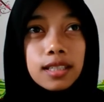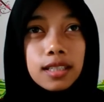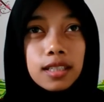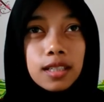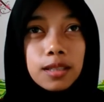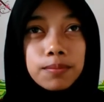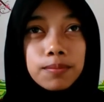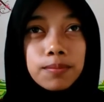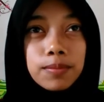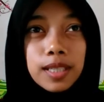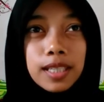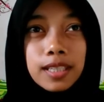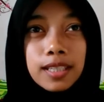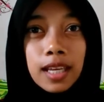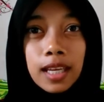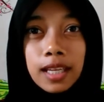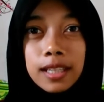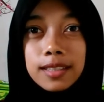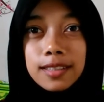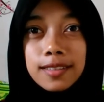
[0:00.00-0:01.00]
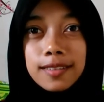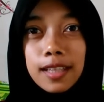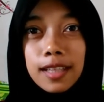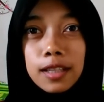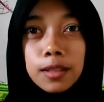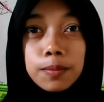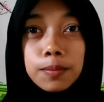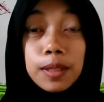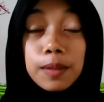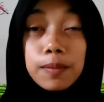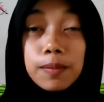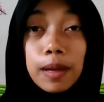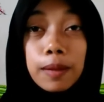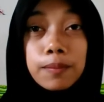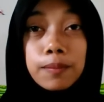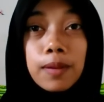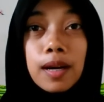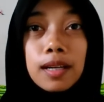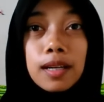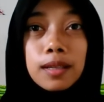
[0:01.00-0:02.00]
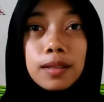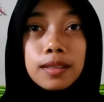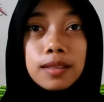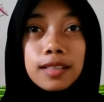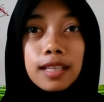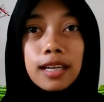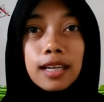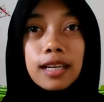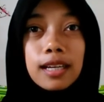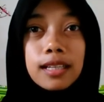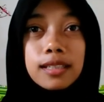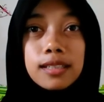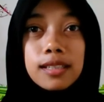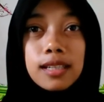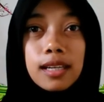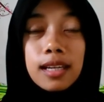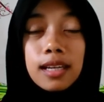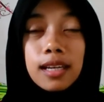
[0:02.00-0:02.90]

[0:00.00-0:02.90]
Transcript: complicated than the big backpack. Then